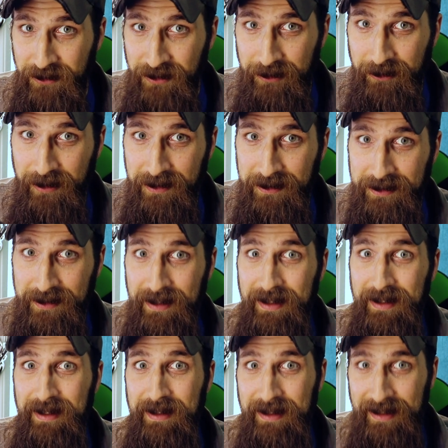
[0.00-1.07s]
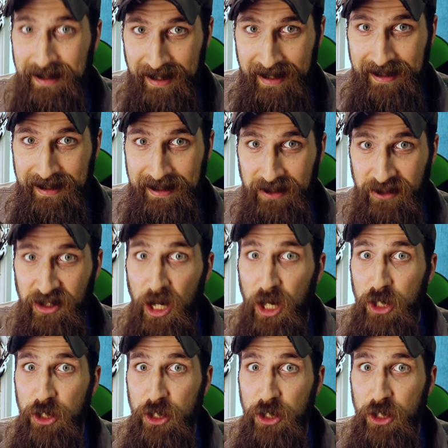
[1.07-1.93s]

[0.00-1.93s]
series in the 90s.